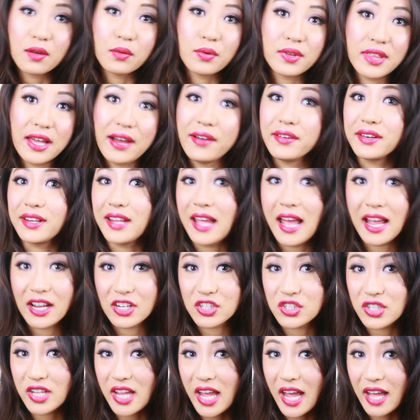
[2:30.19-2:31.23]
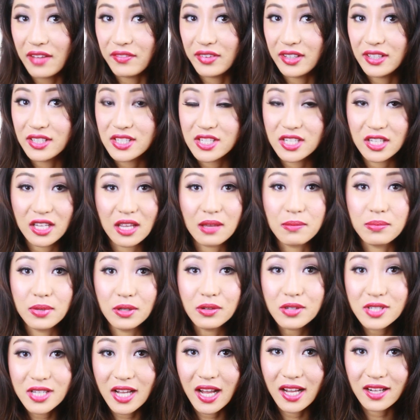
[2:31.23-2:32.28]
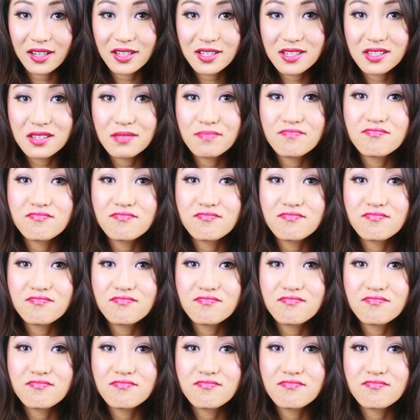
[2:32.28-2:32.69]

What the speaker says: without actually having to get Botox.